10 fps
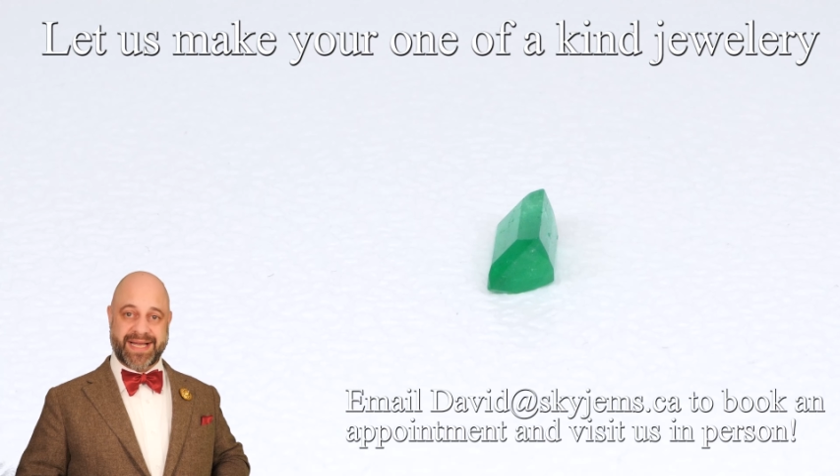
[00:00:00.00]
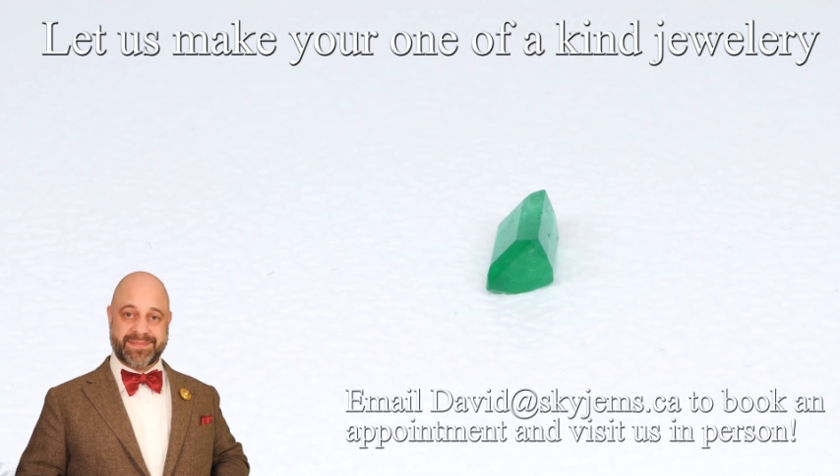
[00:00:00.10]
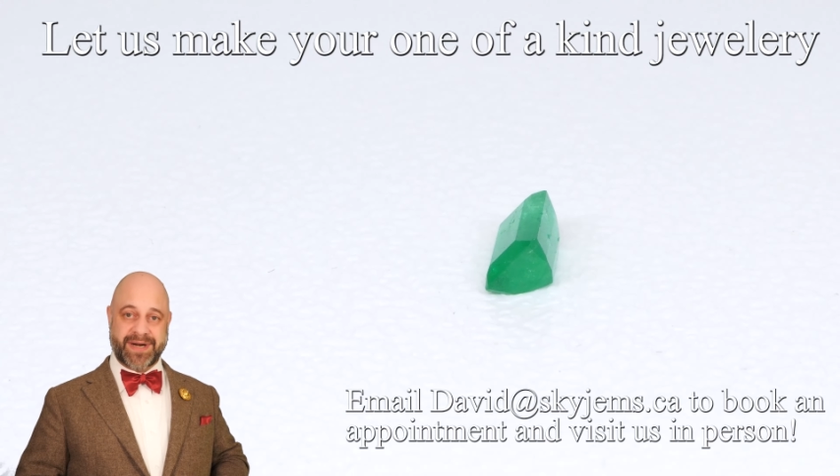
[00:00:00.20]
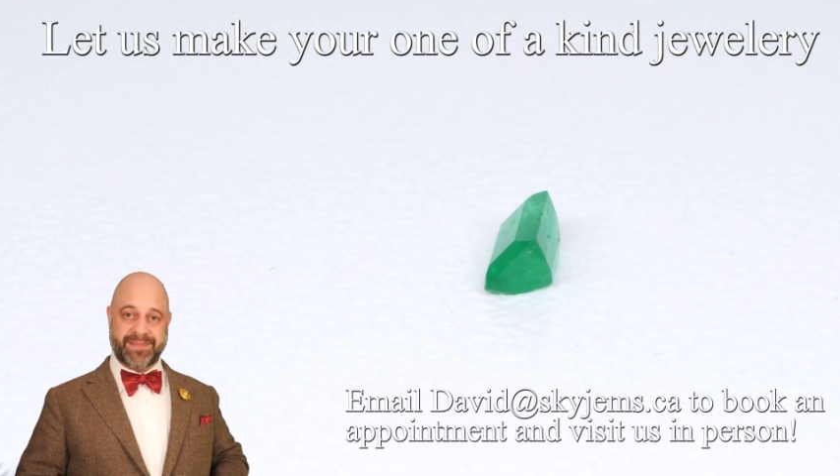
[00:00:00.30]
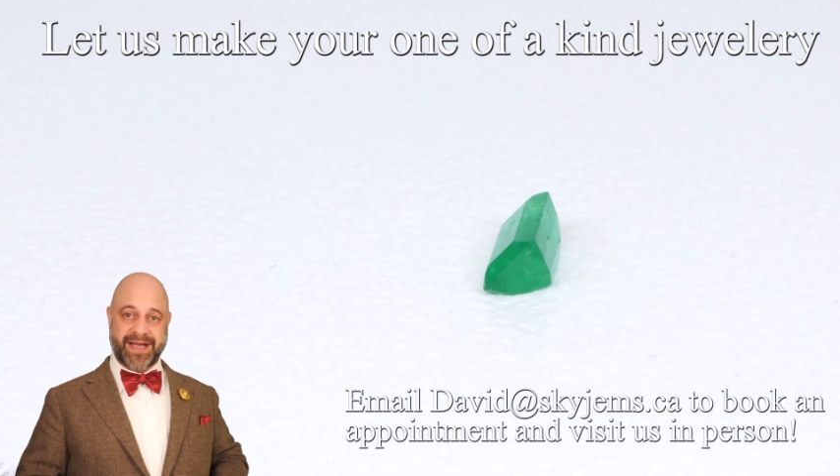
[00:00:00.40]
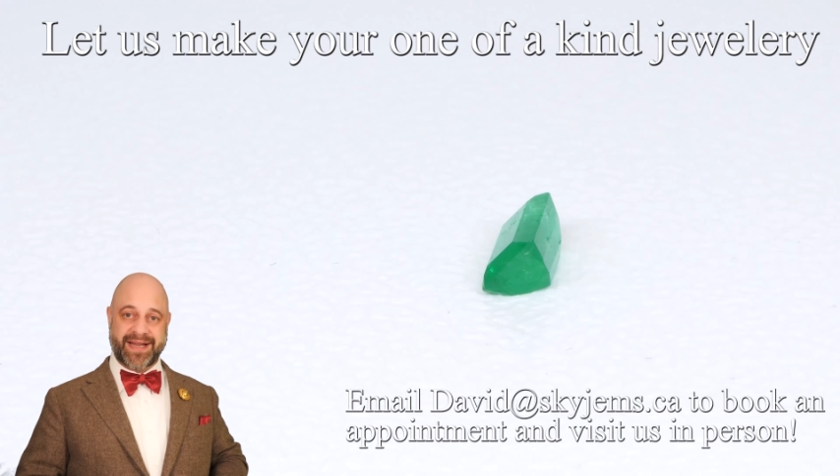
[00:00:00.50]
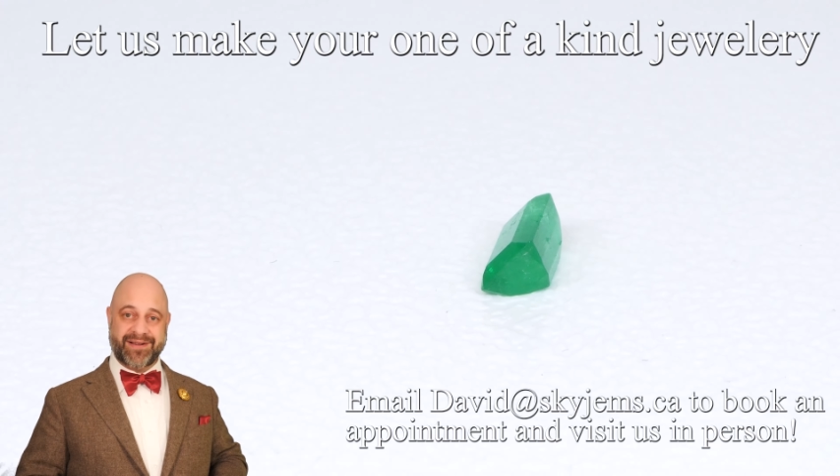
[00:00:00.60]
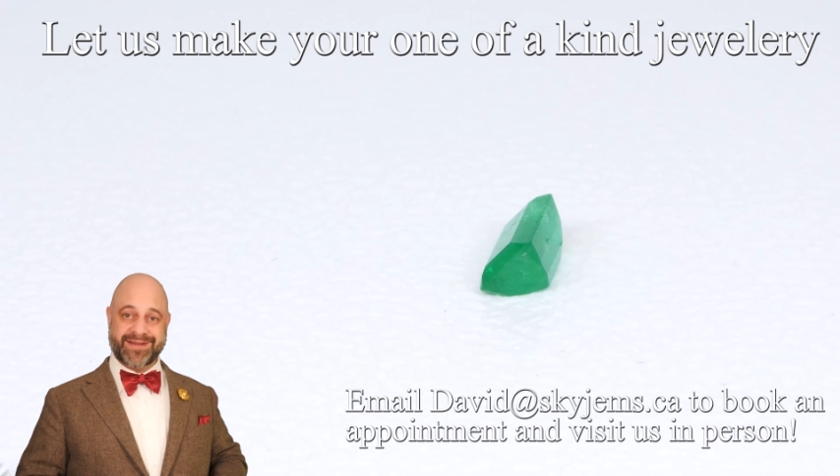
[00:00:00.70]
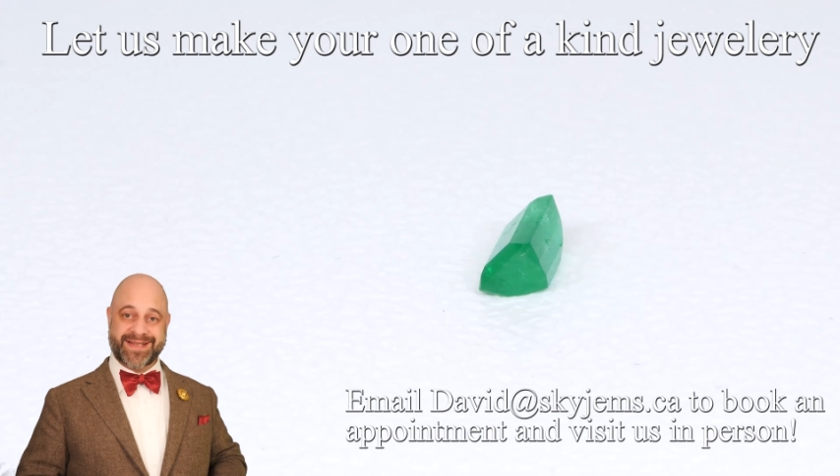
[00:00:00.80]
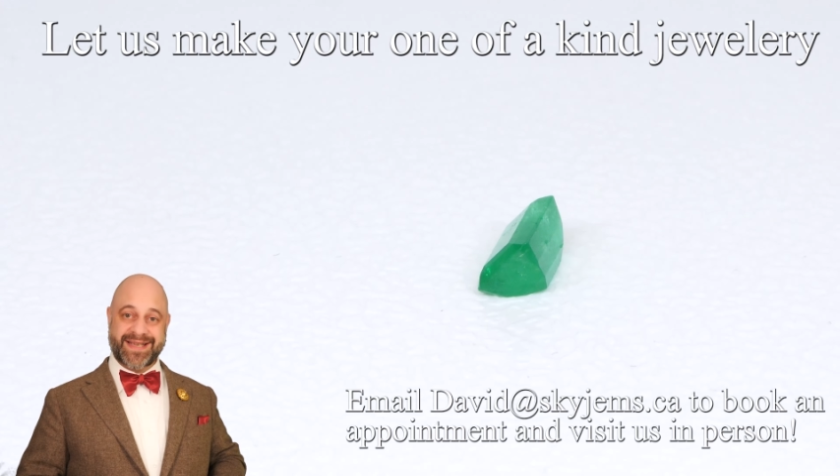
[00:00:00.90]
asked money back
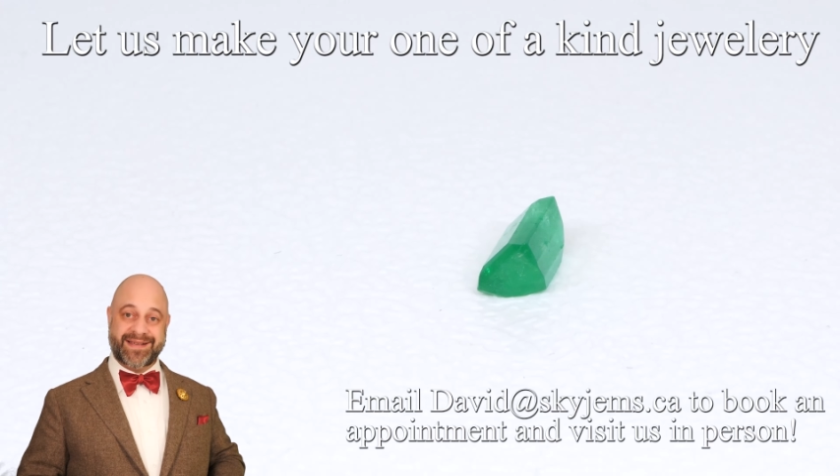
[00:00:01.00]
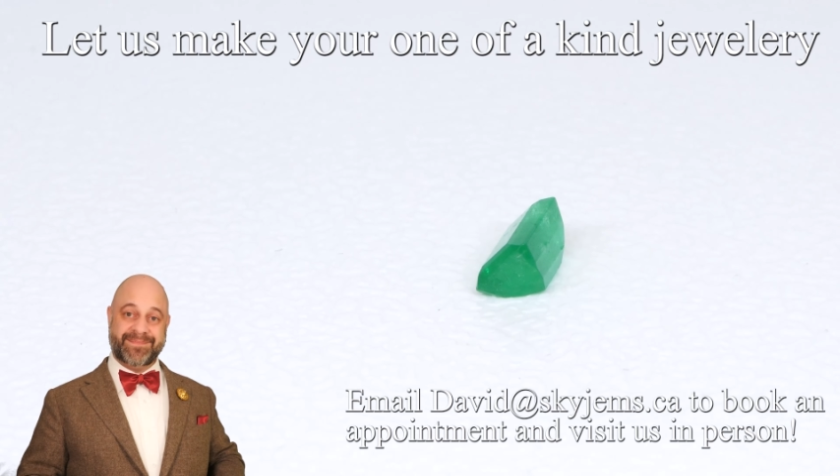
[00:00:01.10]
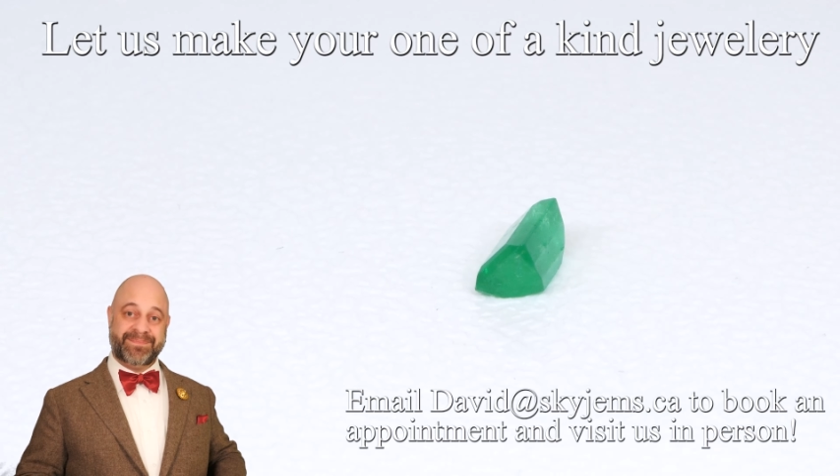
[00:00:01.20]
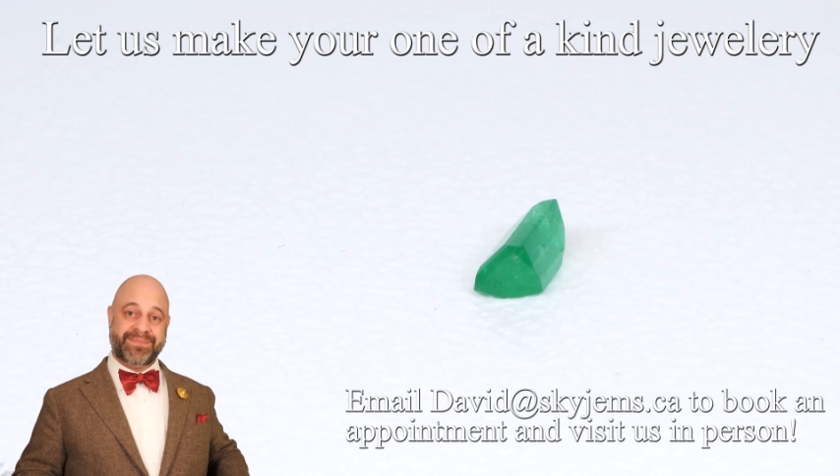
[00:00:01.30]
guarantee.